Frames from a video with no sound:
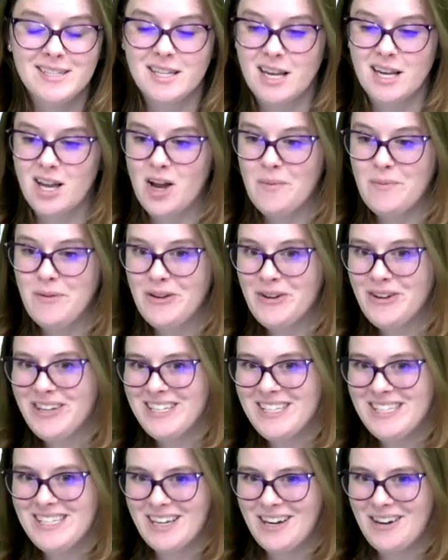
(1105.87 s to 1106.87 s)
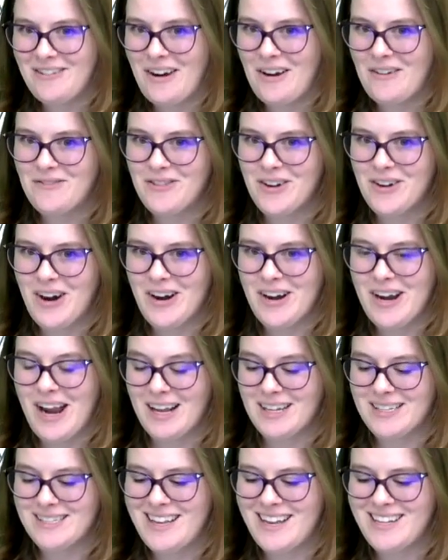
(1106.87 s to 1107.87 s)
and I hope you're going to stick around for our
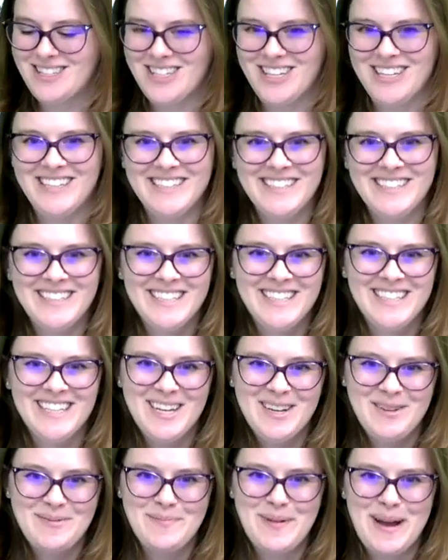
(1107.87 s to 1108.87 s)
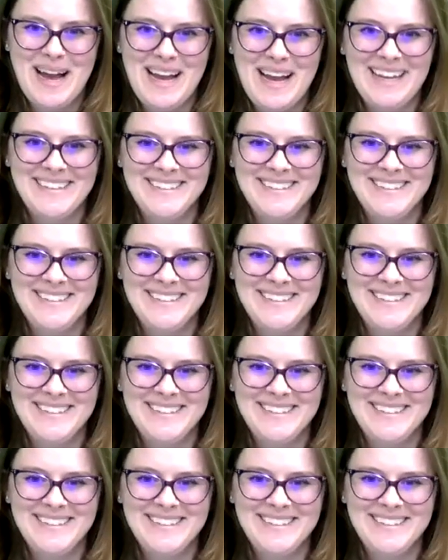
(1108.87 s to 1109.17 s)
next session. Bye.